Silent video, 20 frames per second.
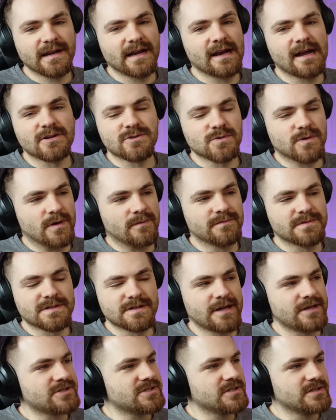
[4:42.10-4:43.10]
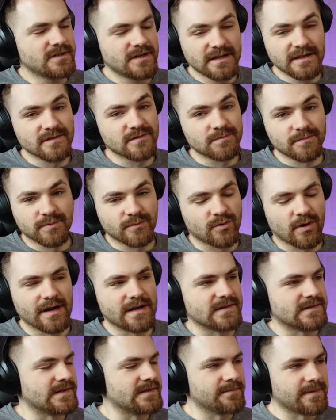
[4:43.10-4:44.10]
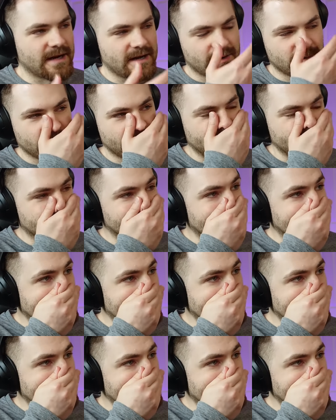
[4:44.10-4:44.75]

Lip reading: in an actual conversation is crazy, by the way.